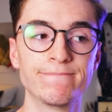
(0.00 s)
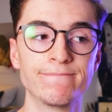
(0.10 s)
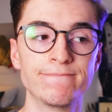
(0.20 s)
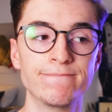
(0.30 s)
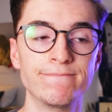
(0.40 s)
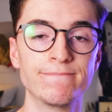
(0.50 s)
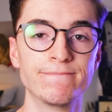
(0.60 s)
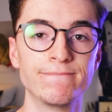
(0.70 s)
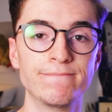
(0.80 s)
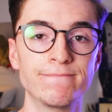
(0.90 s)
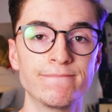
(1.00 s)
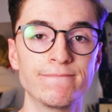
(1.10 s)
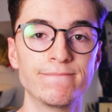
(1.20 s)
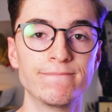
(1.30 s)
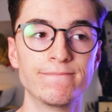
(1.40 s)

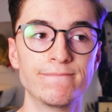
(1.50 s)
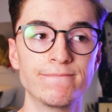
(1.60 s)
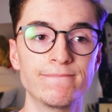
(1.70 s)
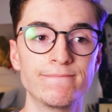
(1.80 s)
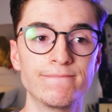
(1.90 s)
(silence)